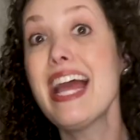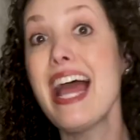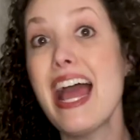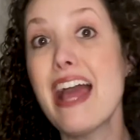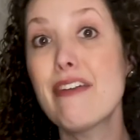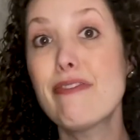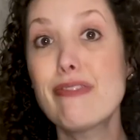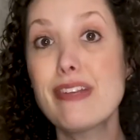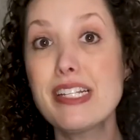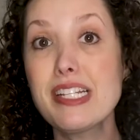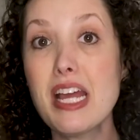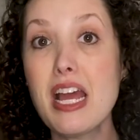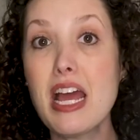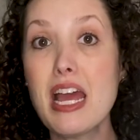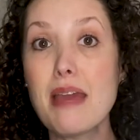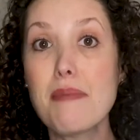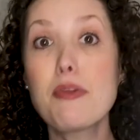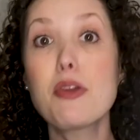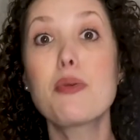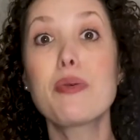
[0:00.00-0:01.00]
every
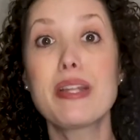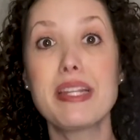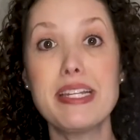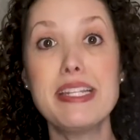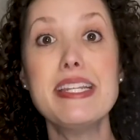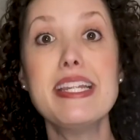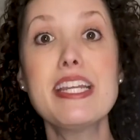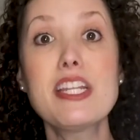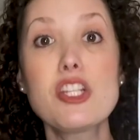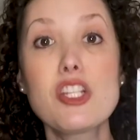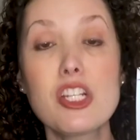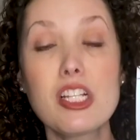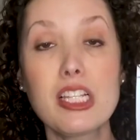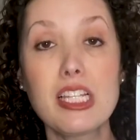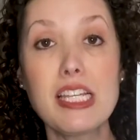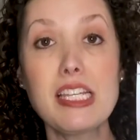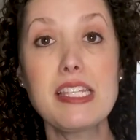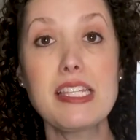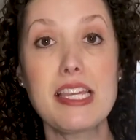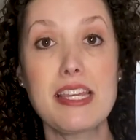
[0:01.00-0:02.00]
time you
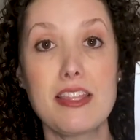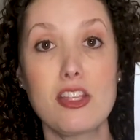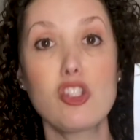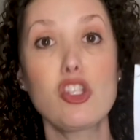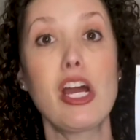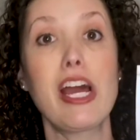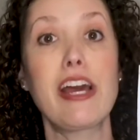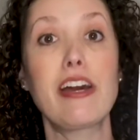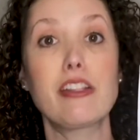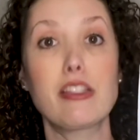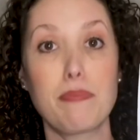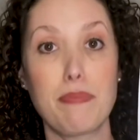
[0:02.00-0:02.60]
initially see the child